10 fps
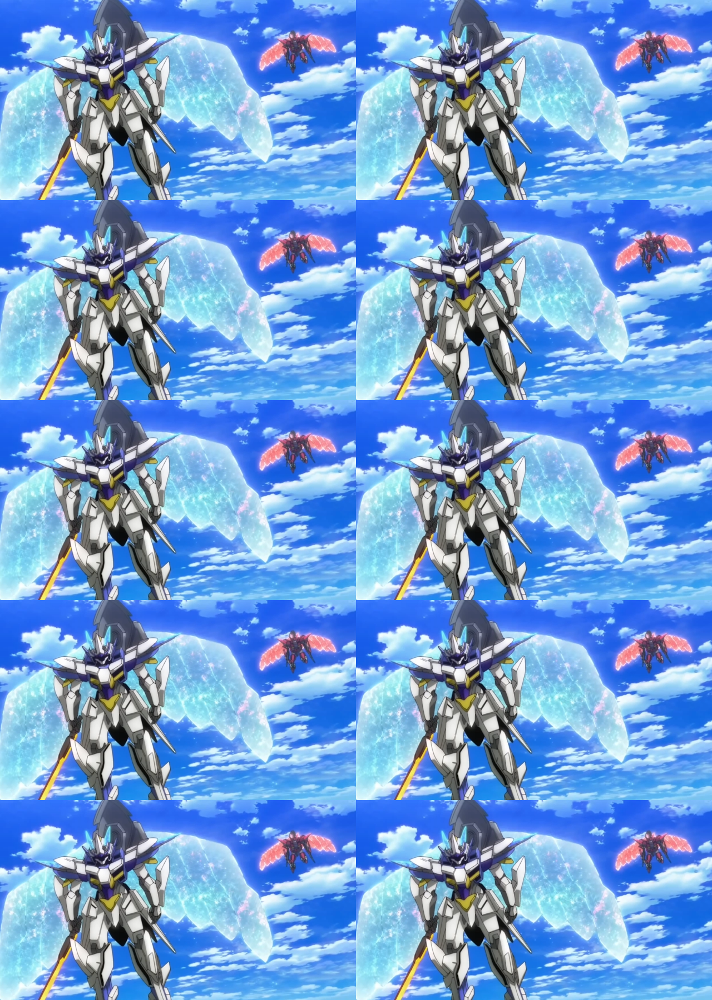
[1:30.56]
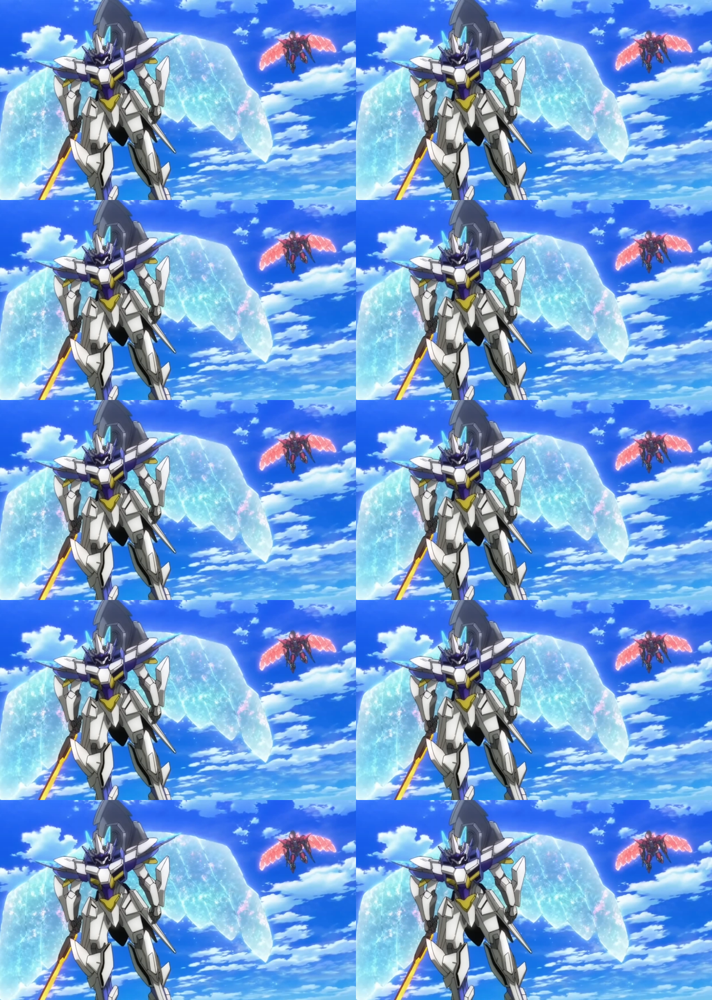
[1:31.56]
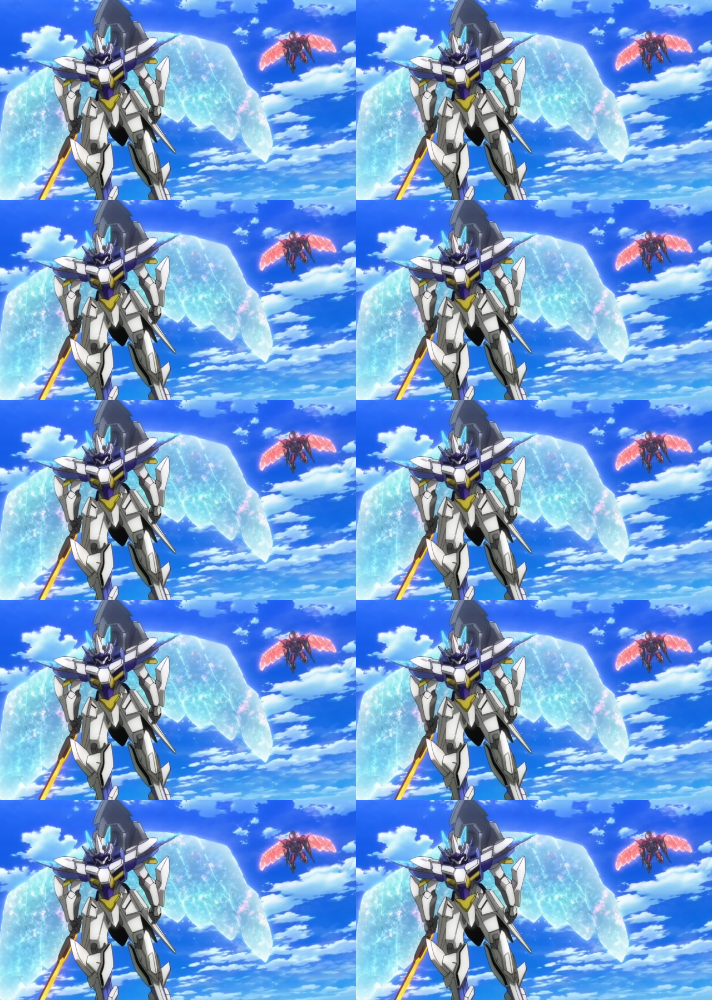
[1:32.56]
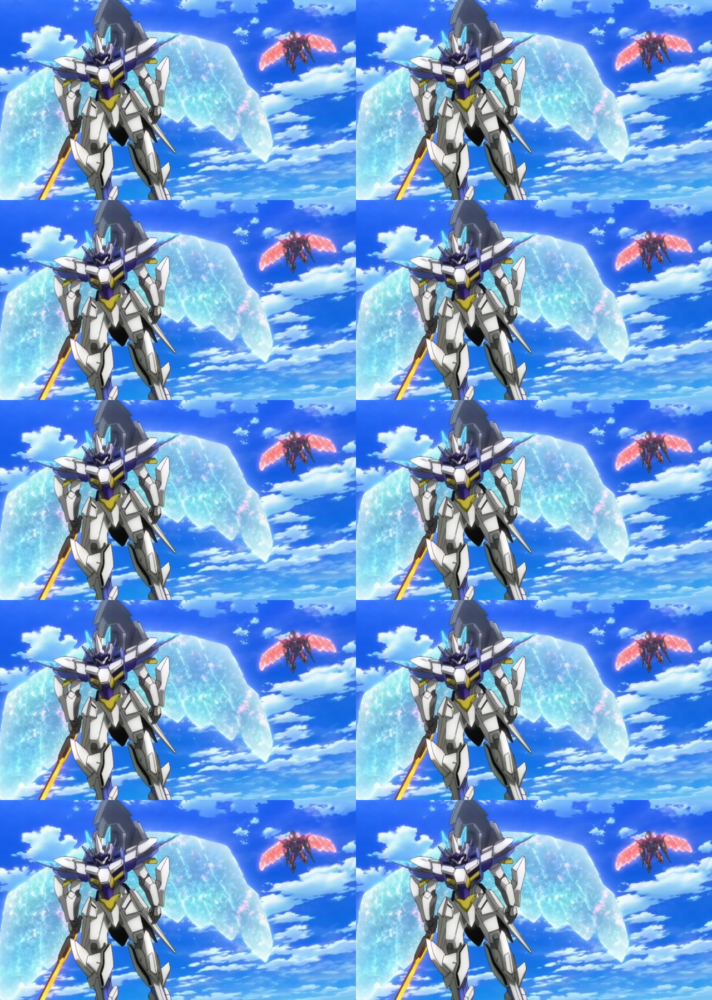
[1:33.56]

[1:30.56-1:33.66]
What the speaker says: No face is visible, so there are no lips to read.